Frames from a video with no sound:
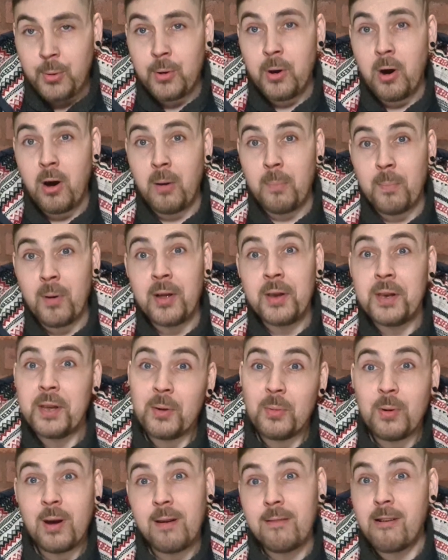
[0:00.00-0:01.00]
our money
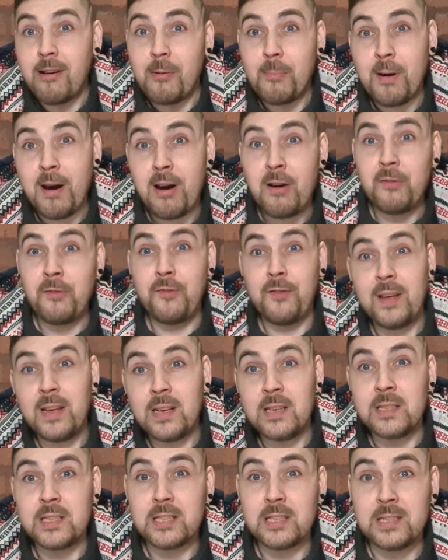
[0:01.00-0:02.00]
where our mouth
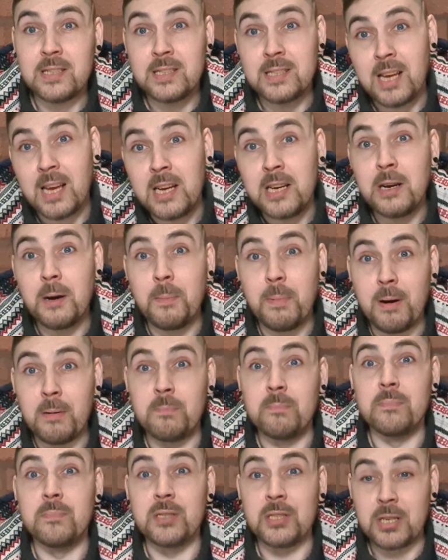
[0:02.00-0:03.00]
is and take a
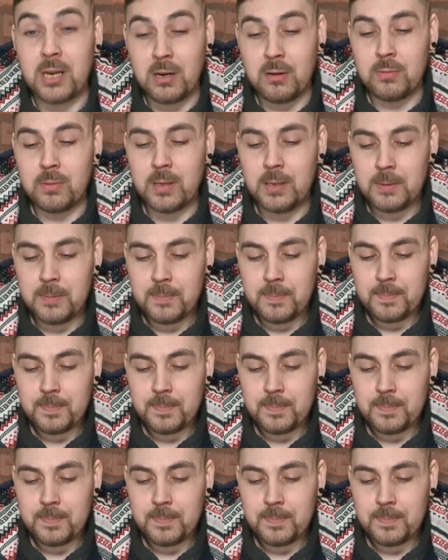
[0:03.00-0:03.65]
bump, shall we?